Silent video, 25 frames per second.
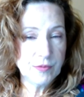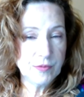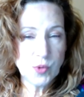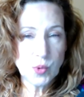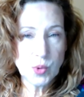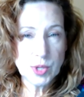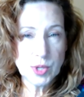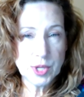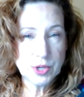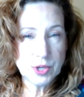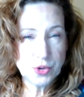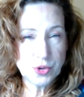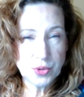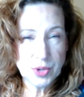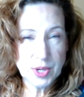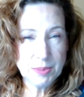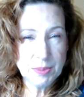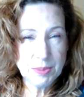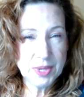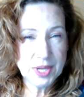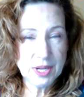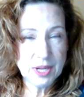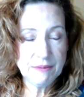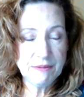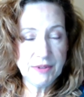for the
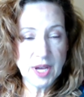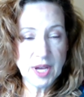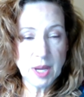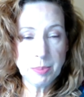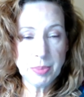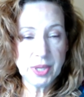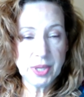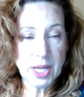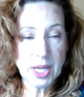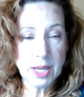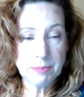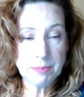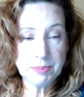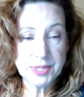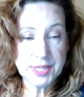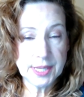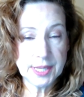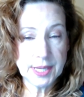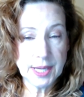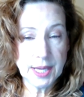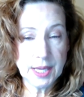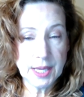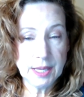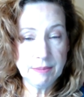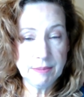treatment of
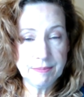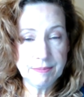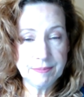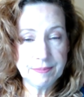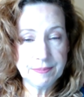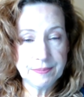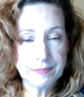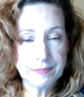epilepsy.